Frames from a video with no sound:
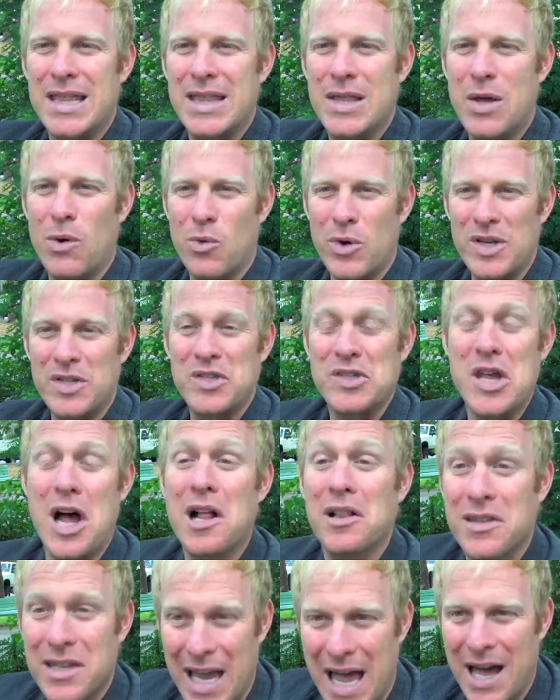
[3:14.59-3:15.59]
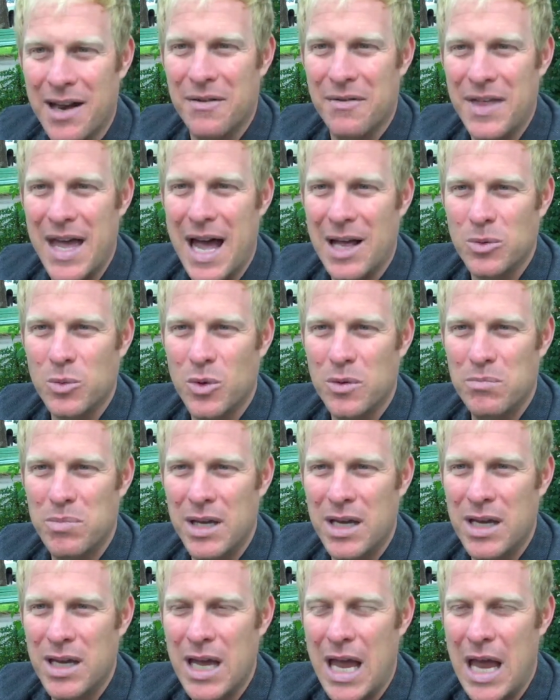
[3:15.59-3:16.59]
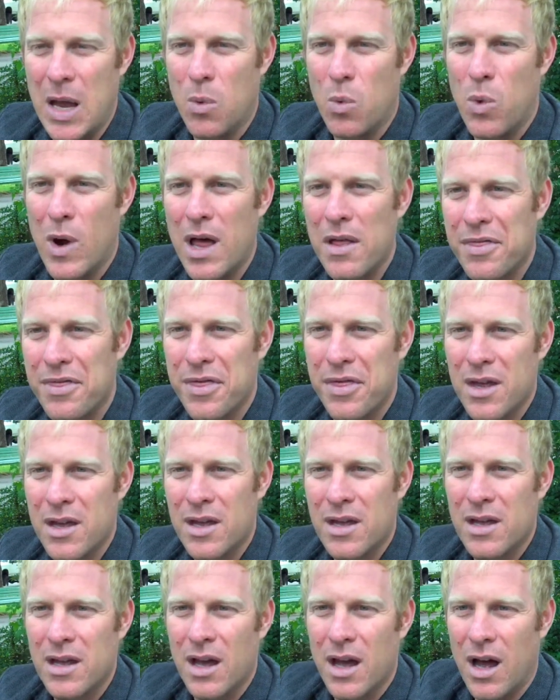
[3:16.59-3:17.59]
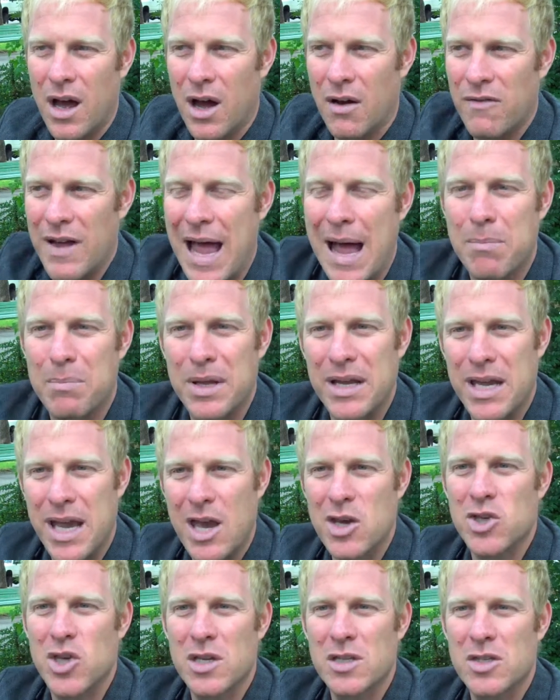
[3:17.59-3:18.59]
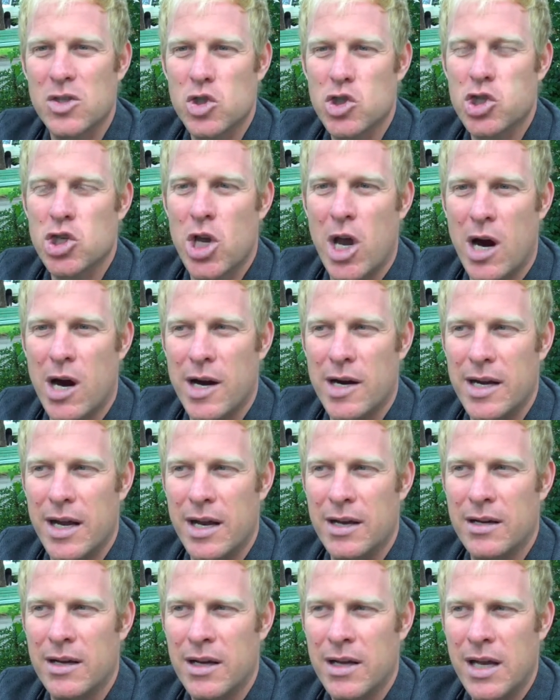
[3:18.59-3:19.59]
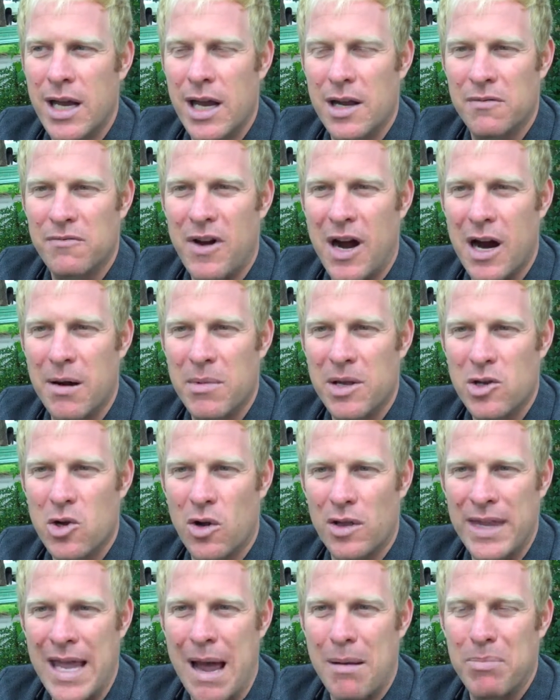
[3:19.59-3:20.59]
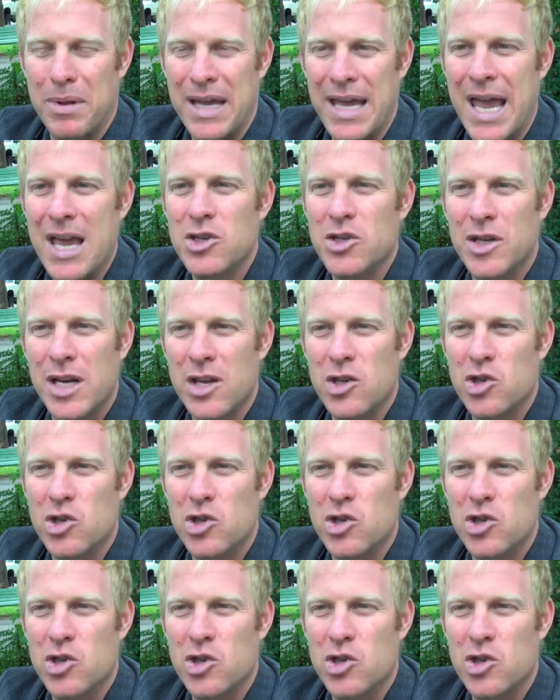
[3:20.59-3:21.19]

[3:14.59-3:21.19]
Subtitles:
The result out of that would be a wealth of applications shared in an environment called an application